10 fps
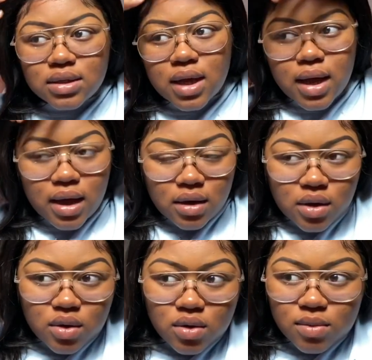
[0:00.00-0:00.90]
hot
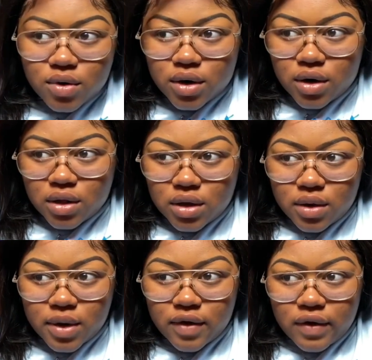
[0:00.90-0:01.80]
comb or curler or
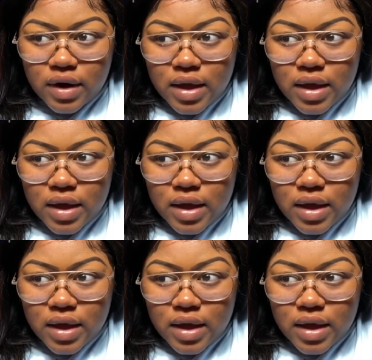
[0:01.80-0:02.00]
whatever,